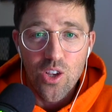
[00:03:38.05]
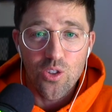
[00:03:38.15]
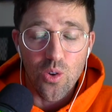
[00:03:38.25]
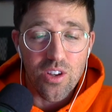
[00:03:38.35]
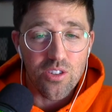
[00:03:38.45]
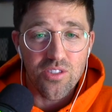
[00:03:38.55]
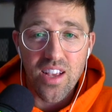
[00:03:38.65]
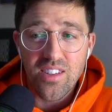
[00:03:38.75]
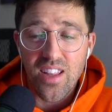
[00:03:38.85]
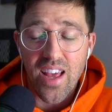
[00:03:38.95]
So there's
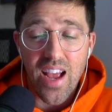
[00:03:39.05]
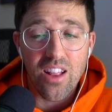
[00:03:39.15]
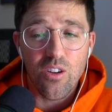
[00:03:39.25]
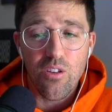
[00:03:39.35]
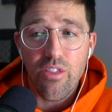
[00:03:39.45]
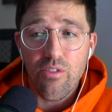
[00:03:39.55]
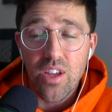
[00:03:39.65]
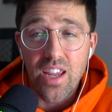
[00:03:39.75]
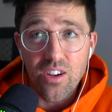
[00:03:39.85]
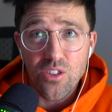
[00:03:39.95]
things that like I learned
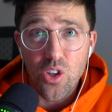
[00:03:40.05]
three years